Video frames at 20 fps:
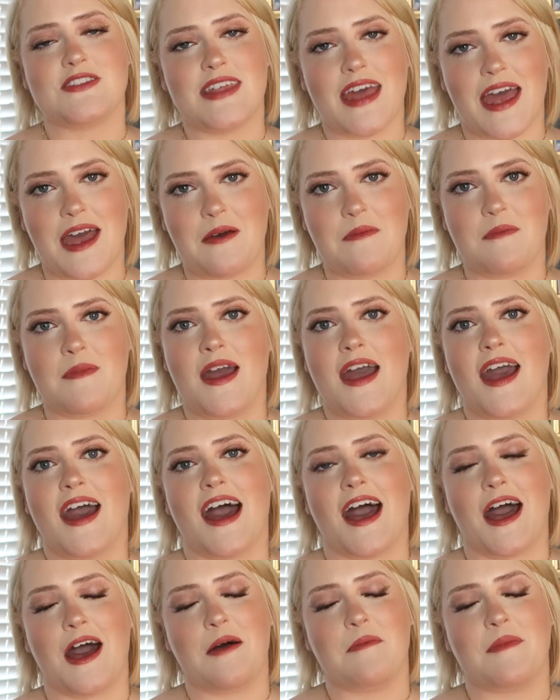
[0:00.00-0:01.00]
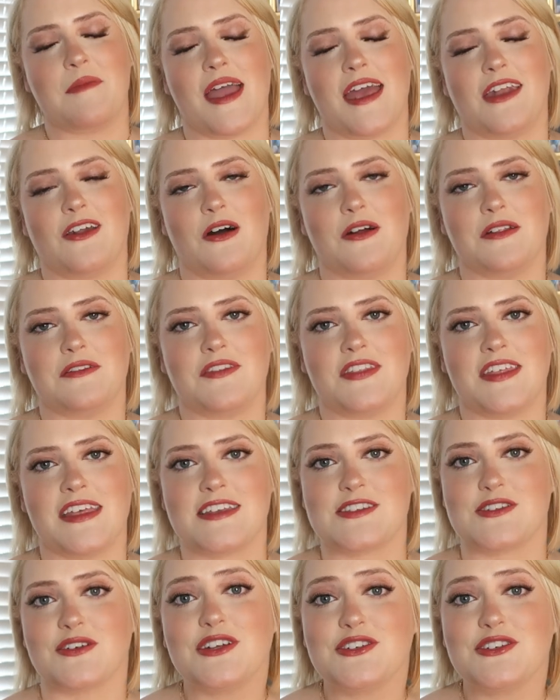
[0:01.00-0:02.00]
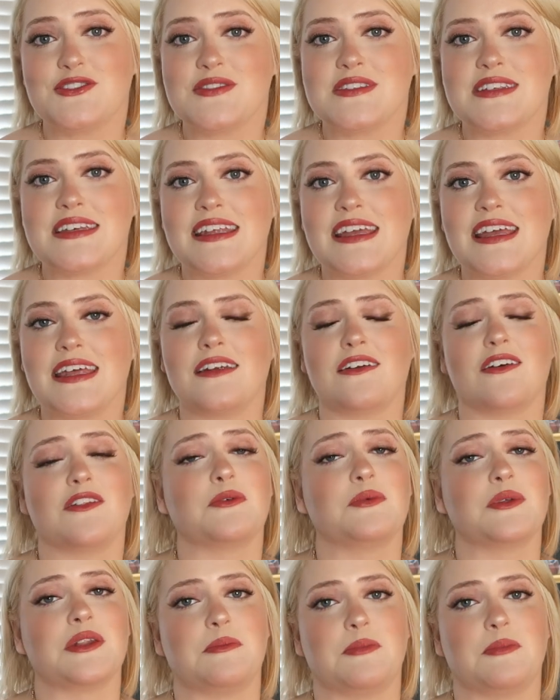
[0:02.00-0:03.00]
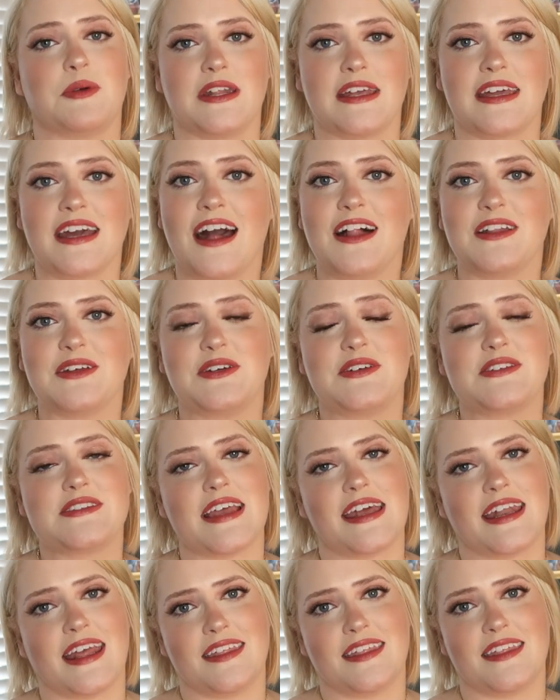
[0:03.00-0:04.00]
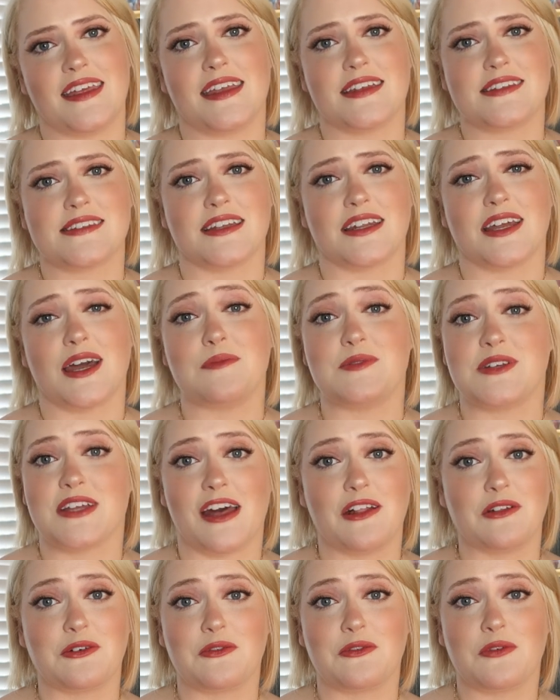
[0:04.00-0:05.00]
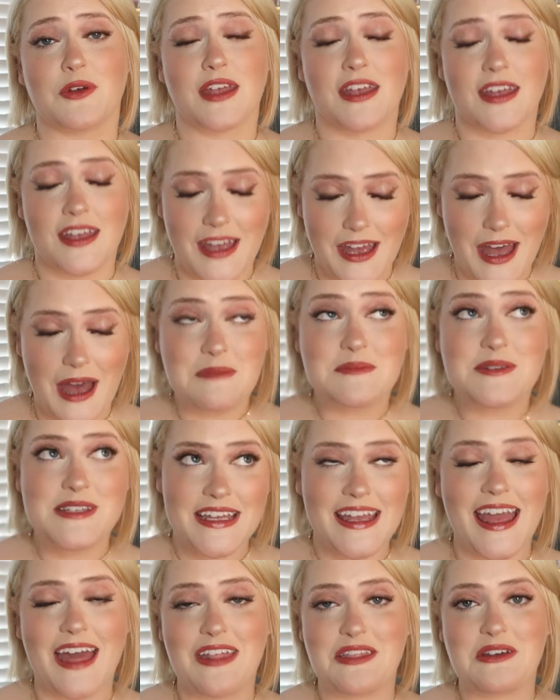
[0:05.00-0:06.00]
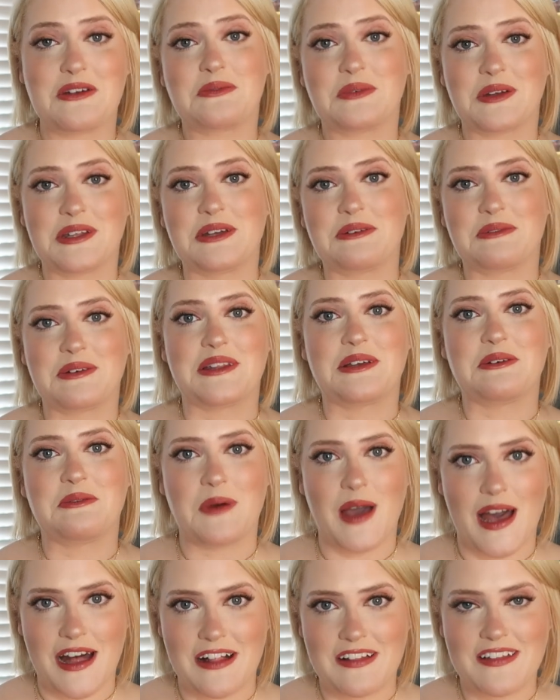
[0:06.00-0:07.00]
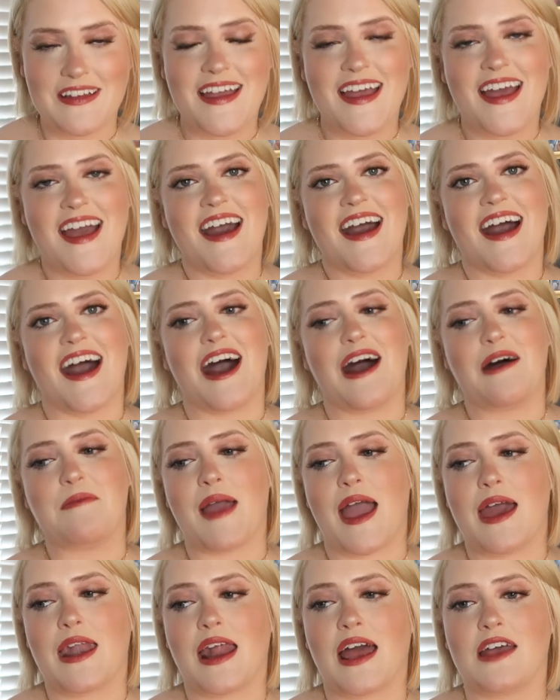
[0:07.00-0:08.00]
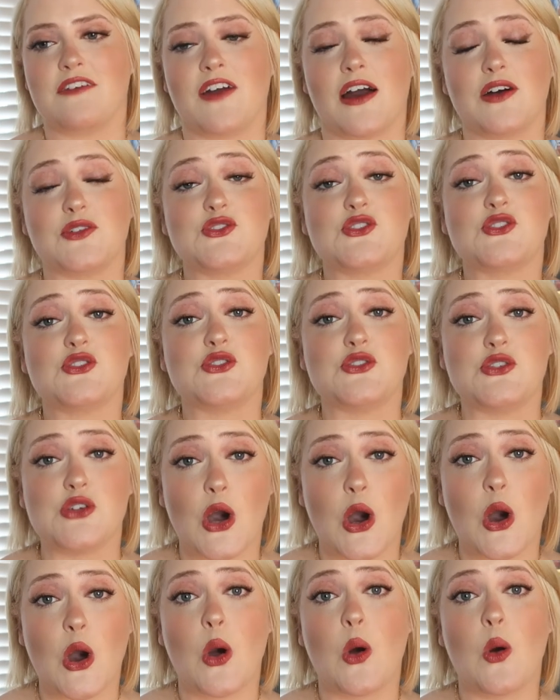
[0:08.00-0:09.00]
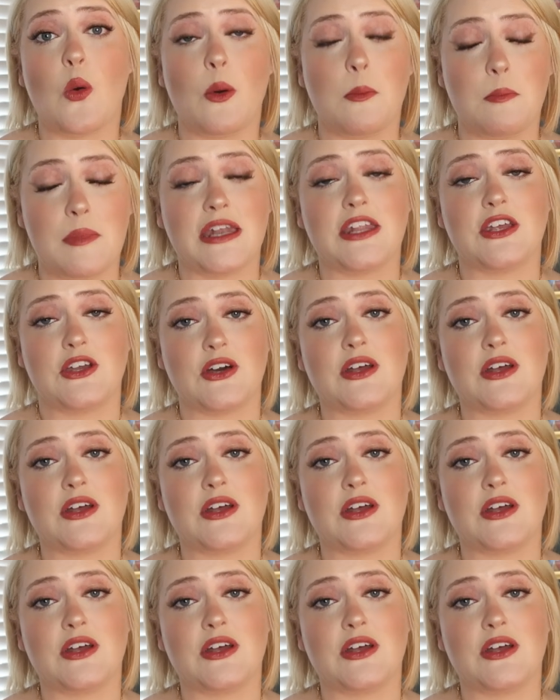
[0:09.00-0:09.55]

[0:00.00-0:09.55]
them um, and all of the things they're interested in and all the really pretty colors. And I think it's gonna come together come together really, really well. Um, and I found so many